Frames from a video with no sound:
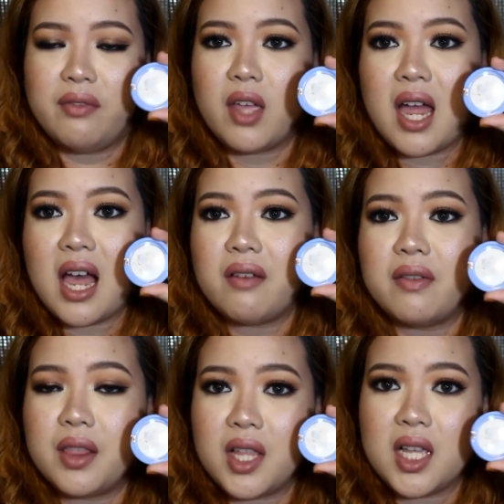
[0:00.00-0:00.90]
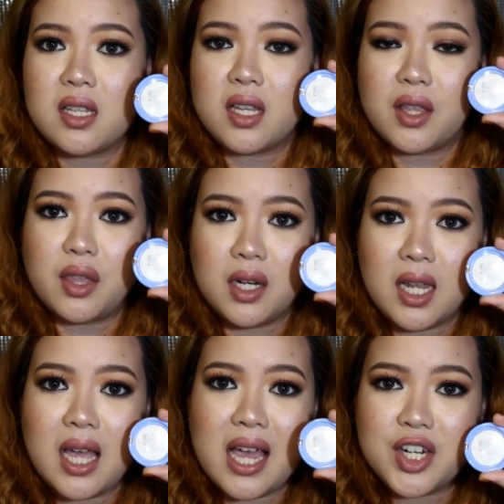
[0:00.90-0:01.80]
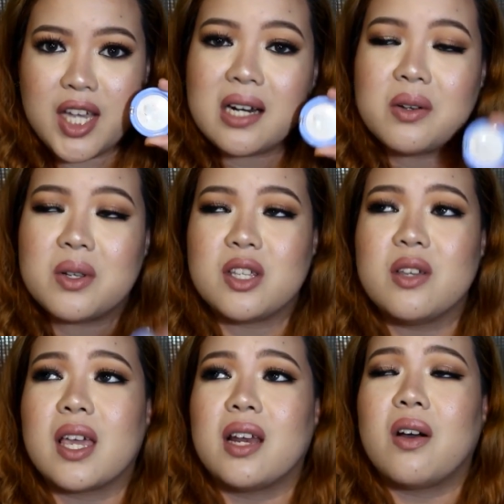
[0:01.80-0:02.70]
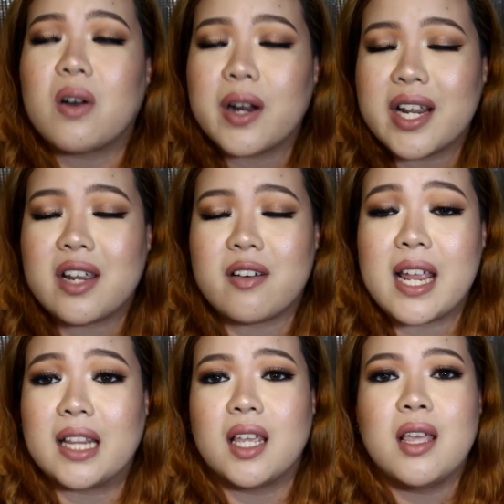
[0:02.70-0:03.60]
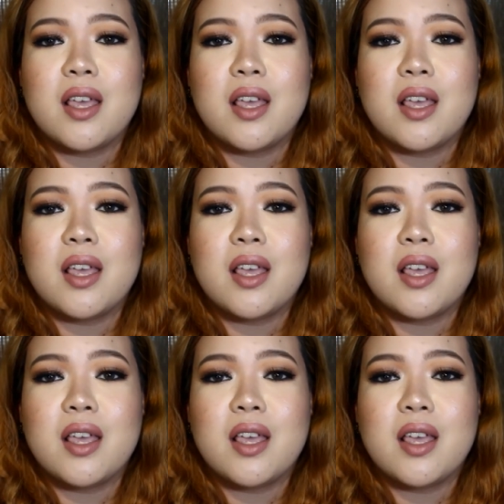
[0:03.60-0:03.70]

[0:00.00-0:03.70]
If you have these three eyeshadows, you can already create